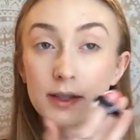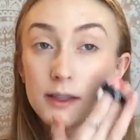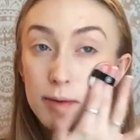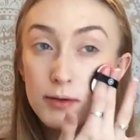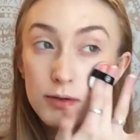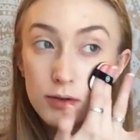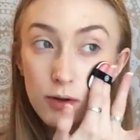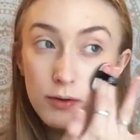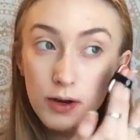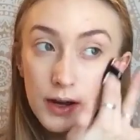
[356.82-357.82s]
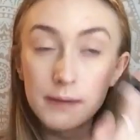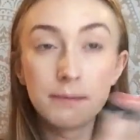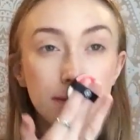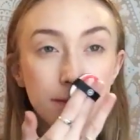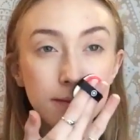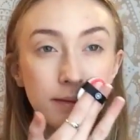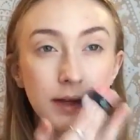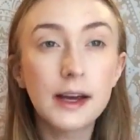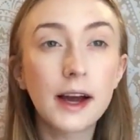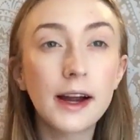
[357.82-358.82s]
It smells so good.
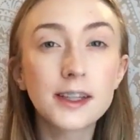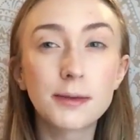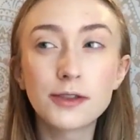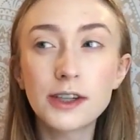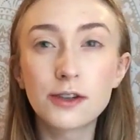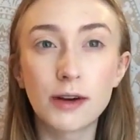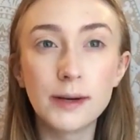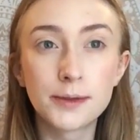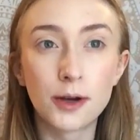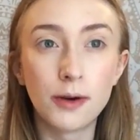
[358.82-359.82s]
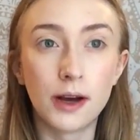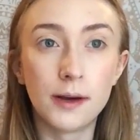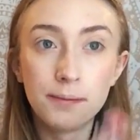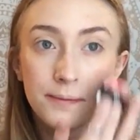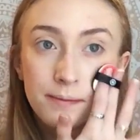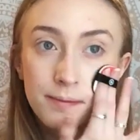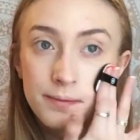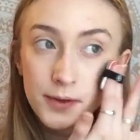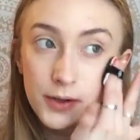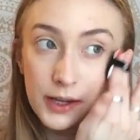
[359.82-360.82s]
It smells like grape soda.
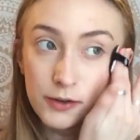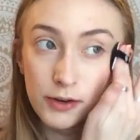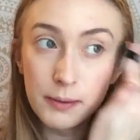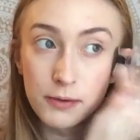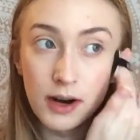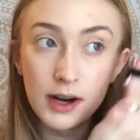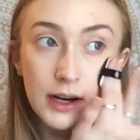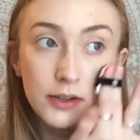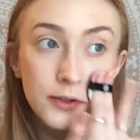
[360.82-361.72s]
Like Grape Crush.